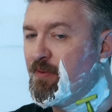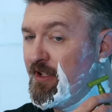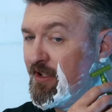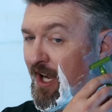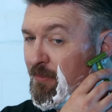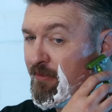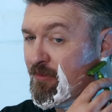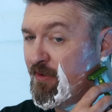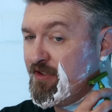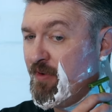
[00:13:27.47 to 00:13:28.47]
pretty common
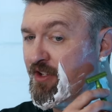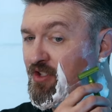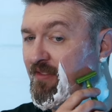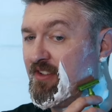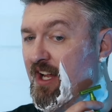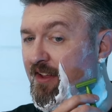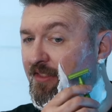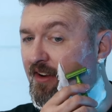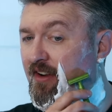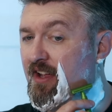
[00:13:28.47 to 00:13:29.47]
for most wet shavers
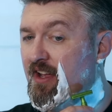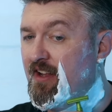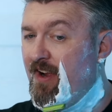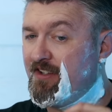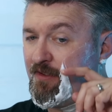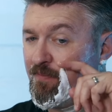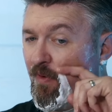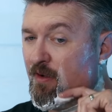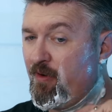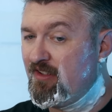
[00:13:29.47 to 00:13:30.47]
out there. Yeah. In fact, it's
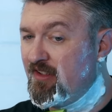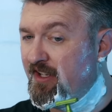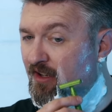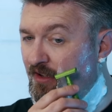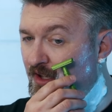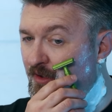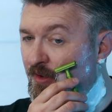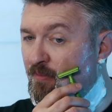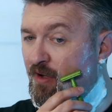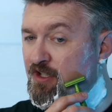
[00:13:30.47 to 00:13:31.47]
one of the reasons I hear
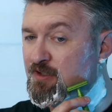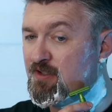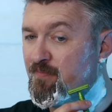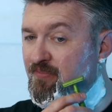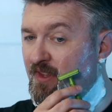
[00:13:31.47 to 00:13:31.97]
the most